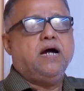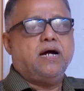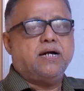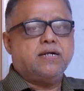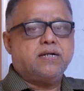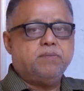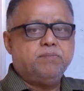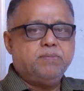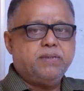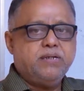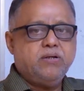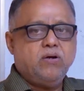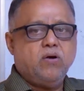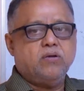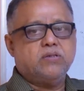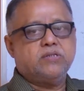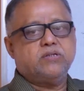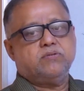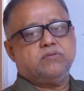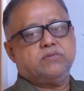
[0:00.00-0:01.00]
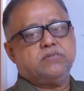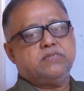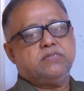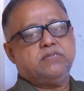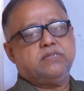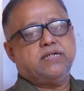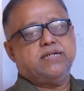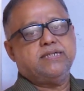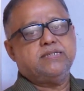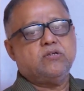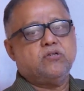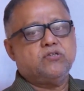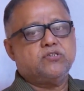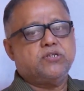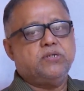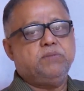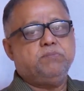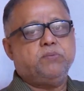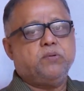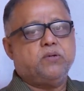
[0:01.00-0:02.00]
attempting all the questions. That is
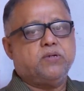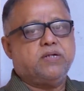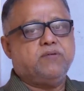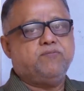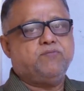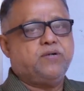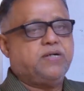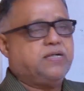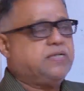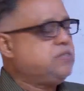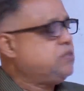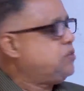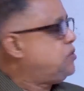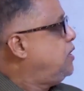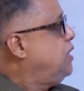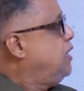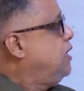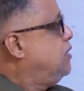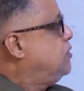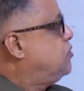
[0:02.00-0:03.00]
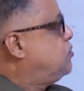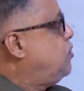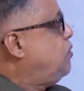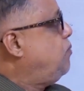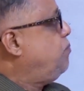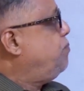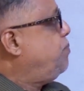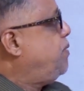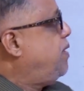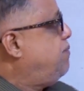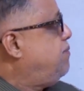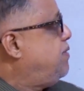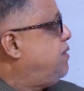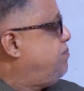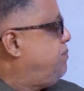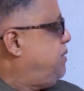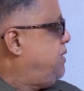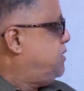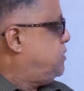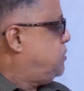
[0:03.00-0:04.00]
also important for us. So
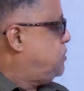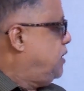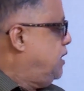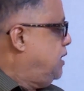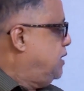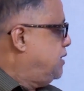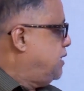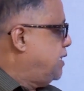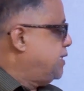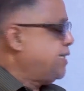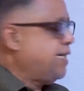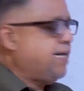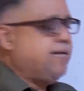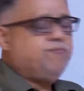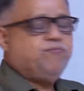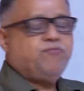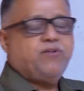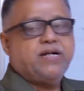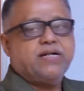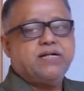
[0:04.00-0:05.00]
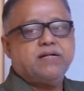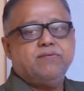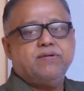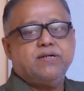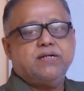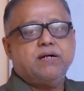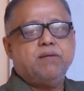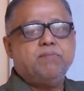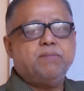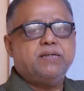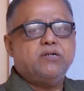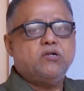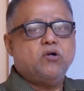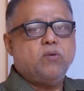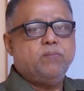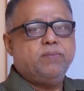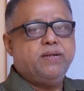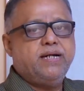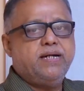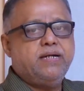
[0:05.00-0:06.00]
power means the time factor will come and
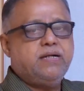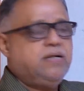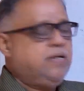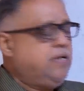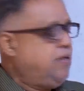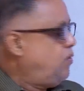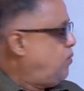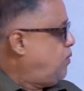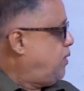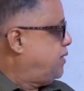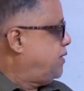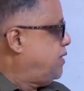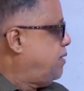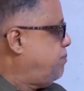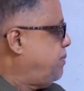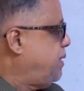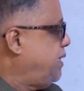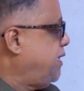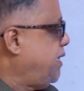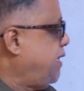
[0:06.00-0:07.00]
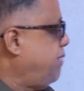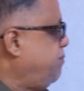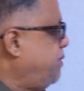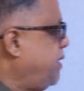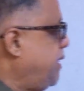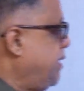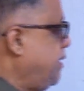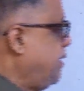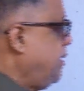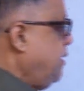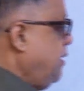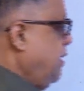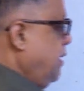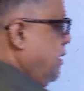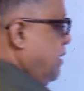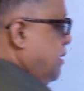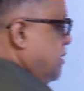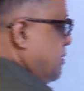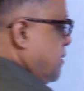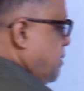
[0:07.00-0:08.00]
dominate. Work done by time taken.
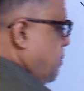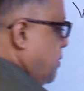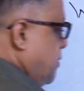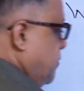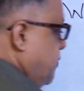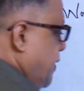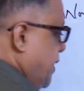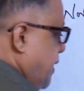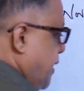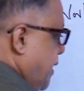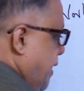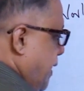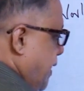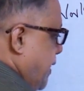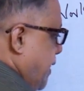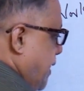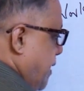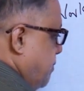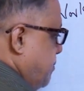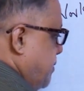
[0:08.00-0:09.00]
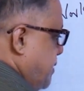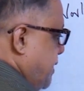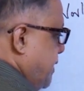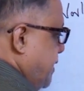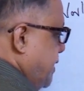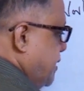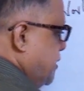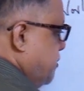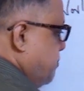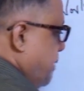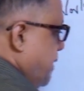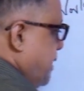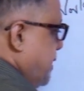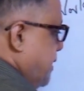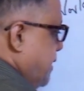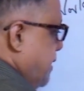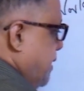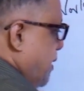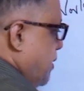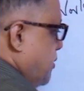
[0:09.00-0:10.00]
Suppose we can write mgh by
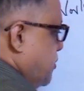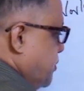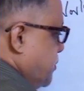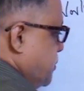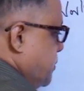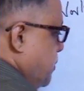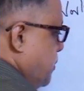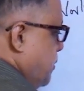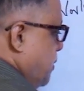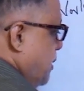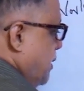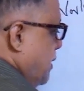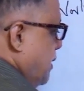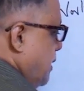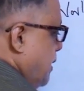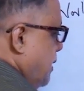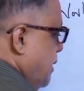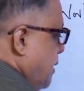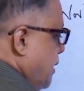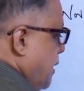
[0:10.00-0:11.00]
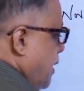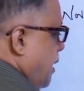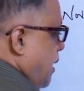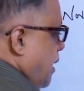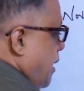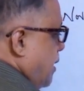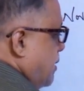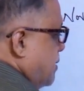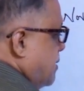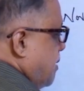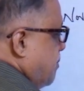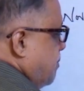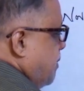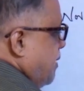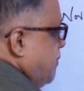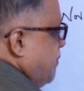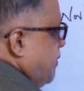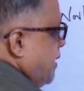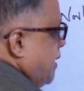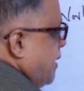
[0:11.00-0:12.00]
t also, or
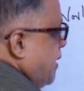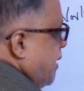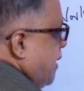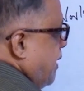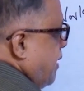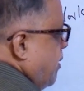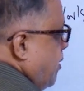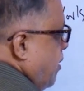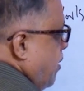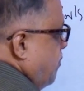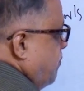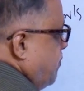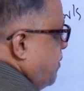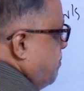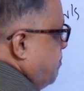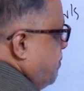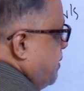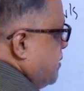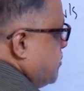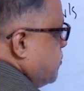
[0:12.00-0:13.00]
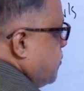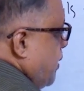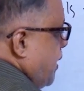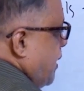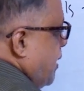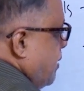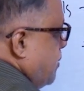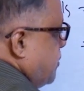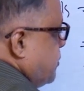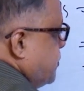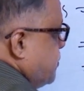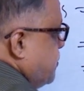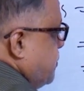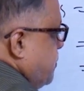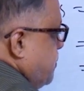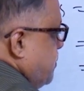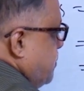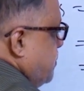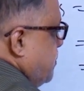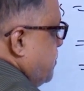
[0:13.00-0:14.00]
sometimes we can write half mv square
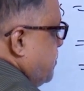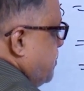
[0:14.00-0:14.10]
also